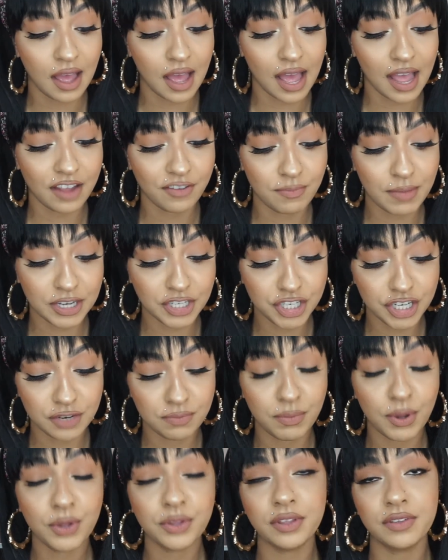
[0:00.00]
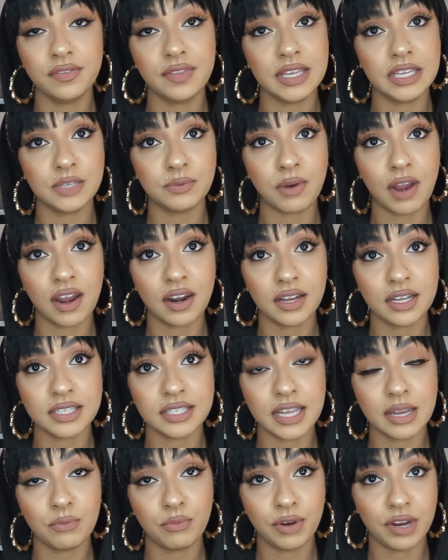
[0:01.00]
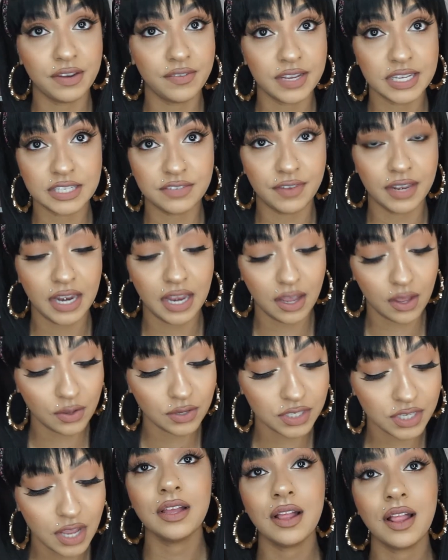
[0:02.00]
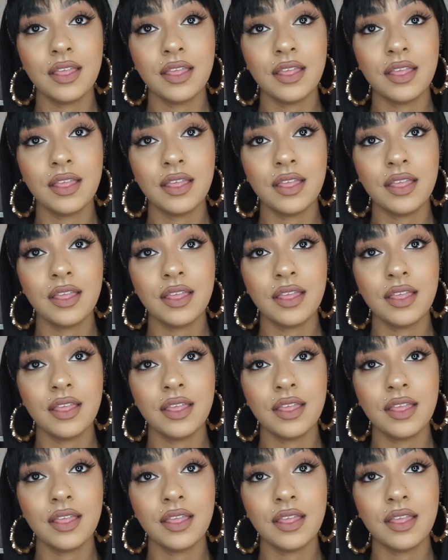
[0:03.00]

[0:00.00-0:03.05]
I've mentioned both of these products in previous videos.